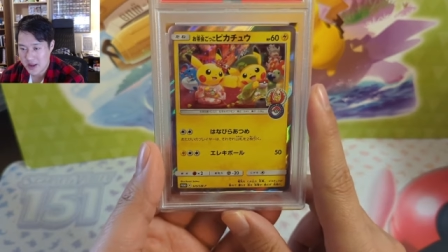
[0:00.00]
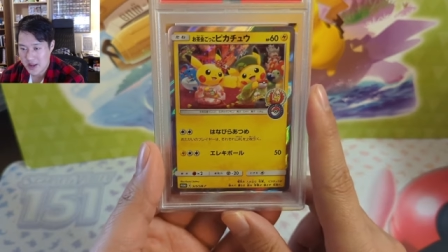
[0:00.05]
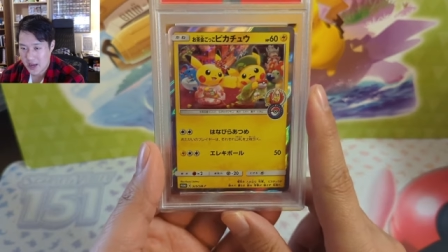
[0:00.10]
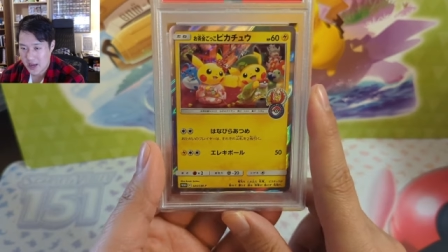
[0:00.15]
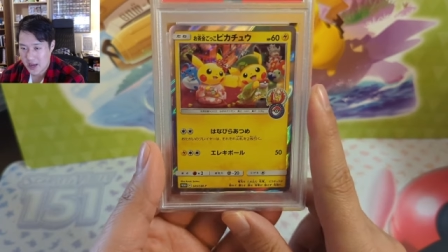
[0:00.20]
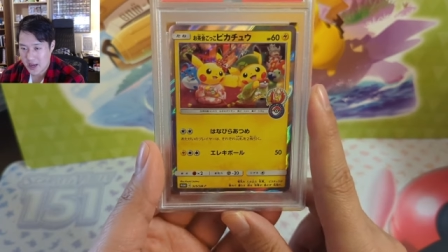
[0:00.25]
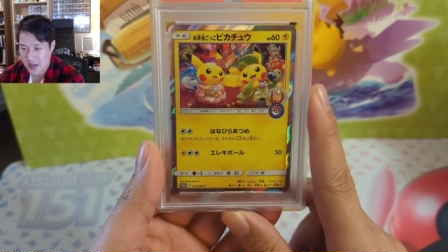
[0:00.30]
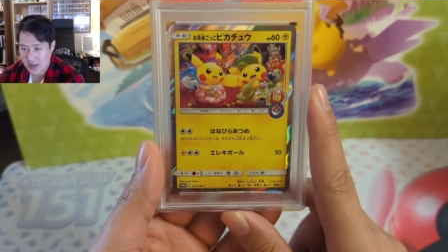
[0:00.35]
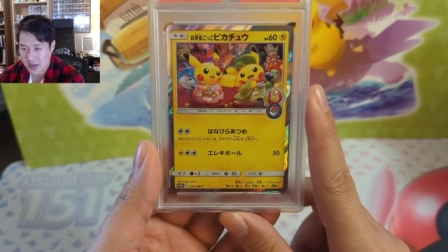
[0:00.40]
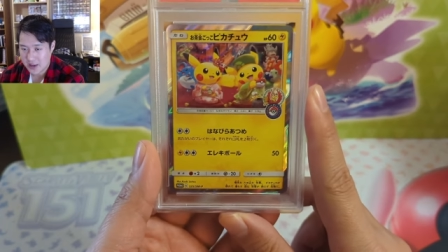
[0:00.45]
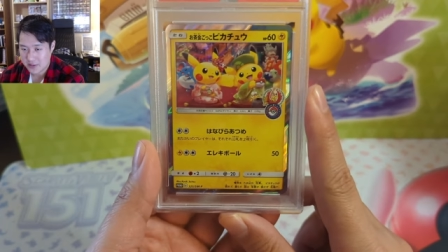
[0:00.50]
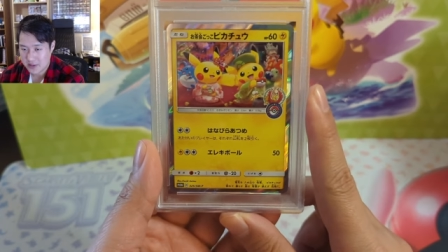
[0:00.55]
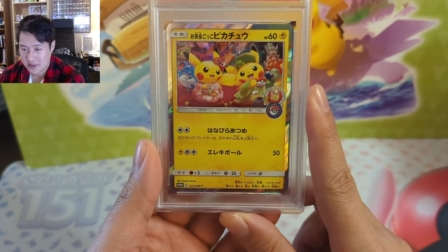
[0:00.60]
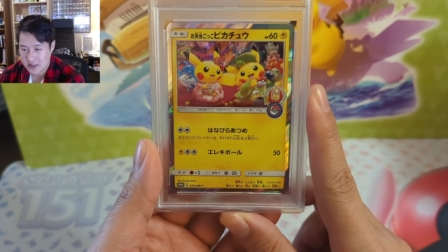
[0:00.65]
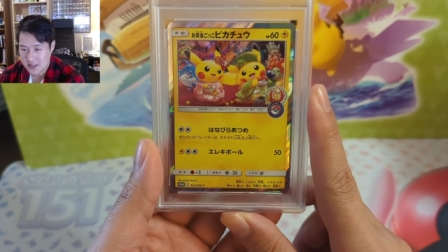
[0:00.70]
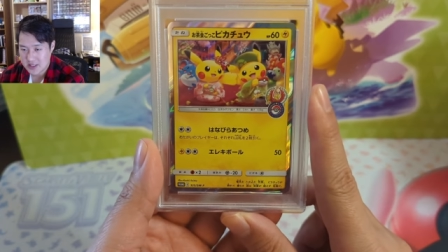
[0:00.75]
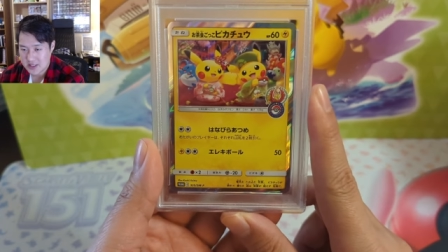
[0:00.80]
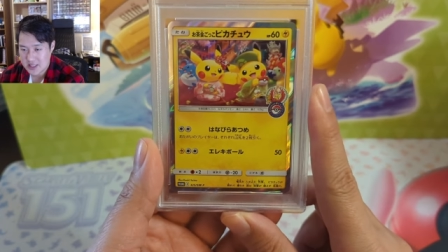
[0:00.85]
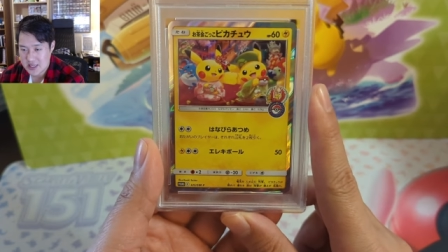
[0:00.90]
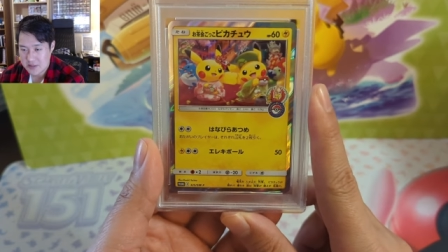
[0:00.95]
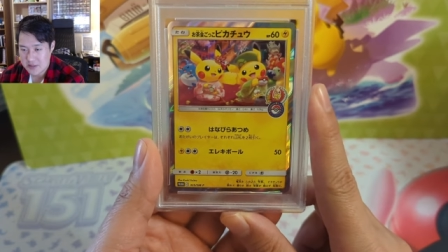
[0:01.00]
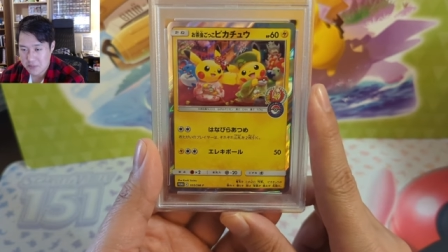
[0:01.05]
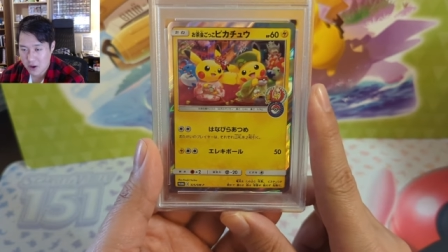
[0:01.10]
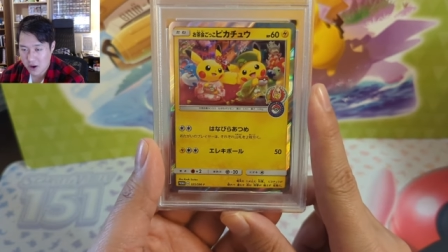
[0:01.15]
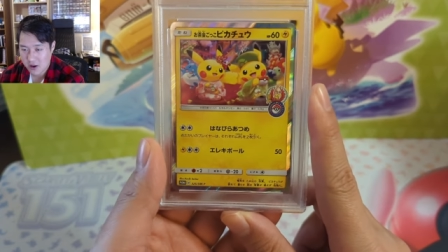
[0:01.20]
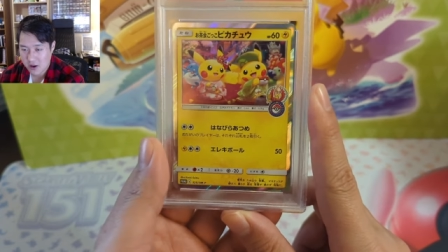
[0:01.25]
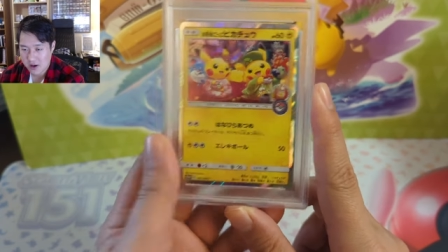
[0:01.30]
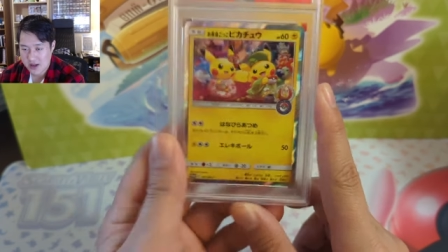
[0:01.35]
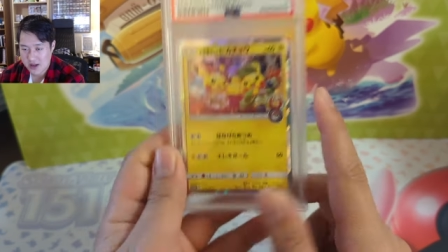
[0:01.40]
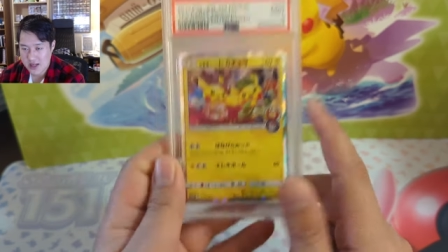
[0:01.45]
Uh, the Tea
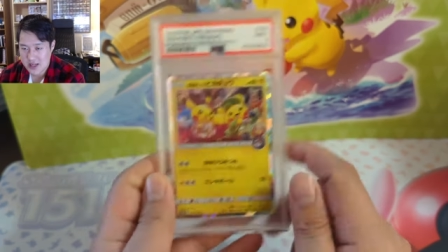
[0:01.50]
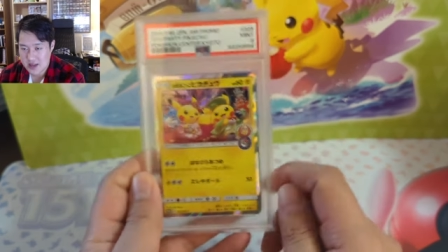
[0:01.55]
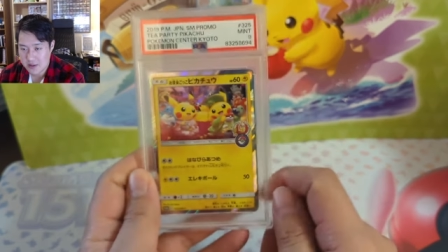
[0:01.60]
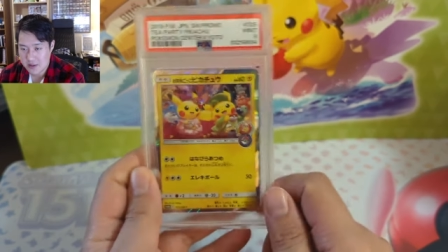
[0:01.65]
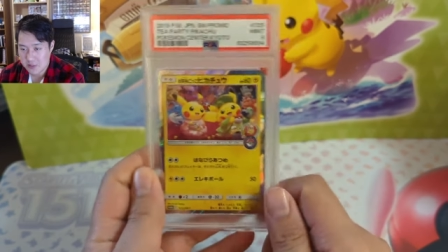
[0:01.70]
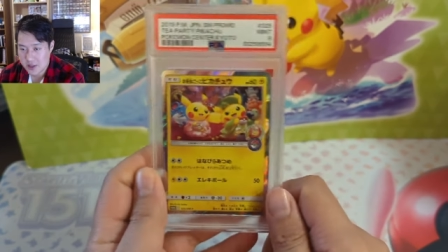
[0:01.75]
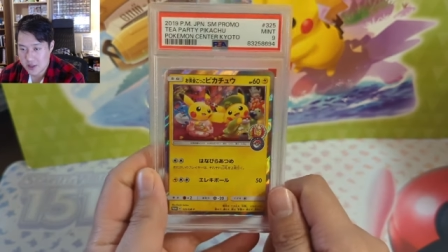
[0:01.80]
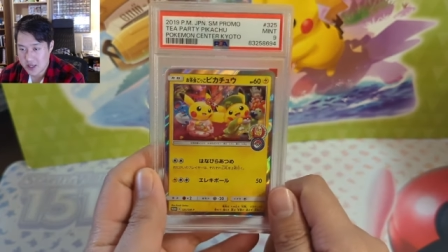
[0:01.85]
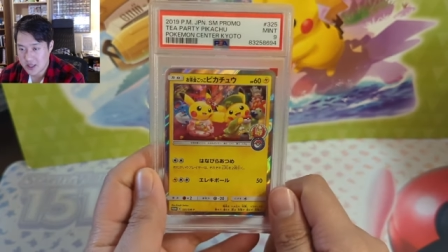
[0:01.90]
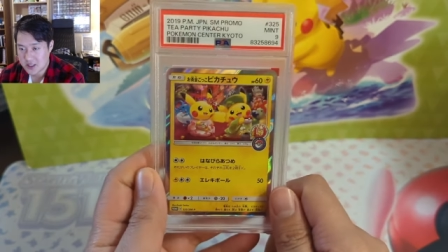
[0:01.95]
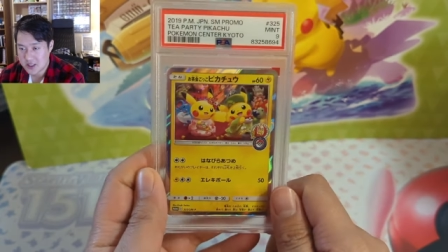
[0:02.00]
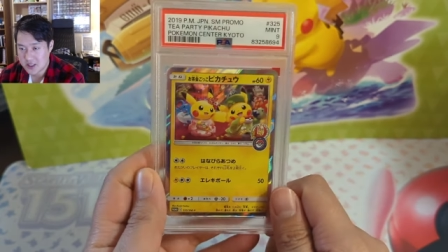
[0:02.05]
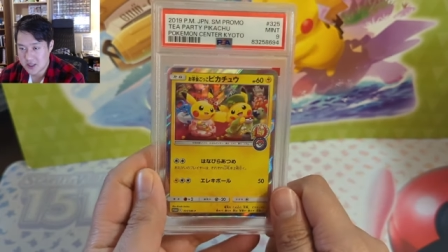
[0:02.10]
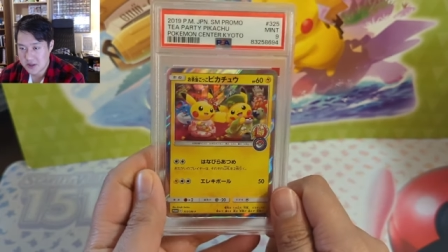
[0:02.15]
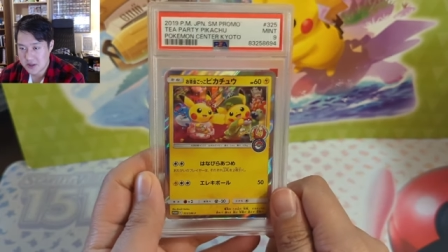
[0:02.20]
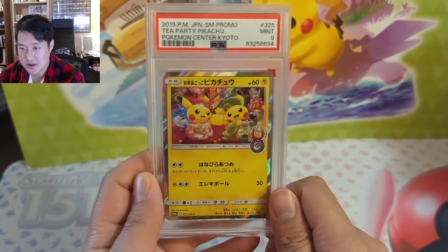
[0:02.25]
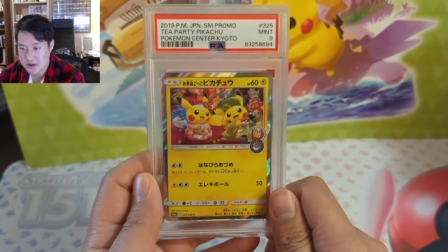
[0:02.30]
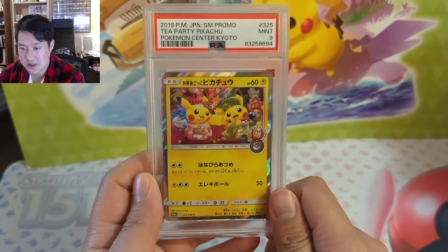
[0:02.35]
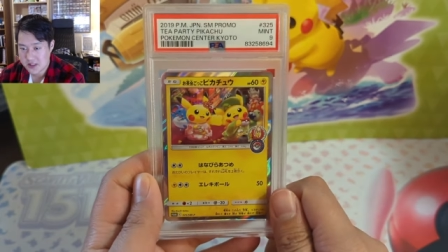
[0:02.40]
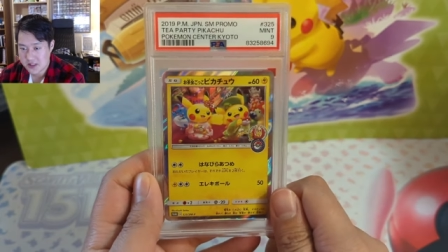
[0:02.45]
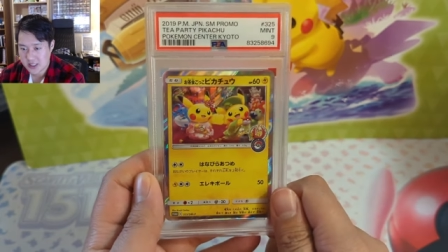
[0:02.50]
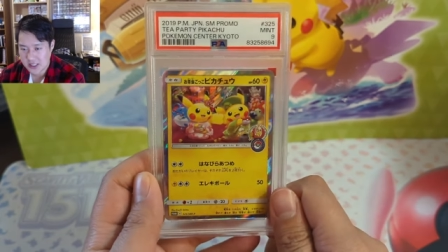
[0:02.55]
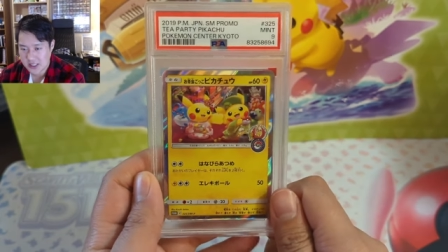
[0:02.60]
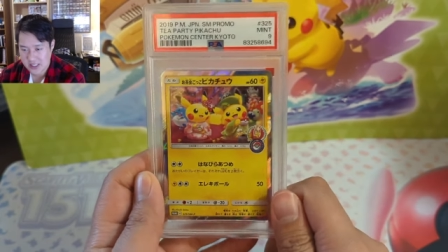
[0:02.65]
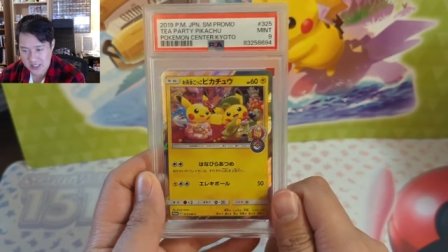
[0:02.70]
Party Pikachu's,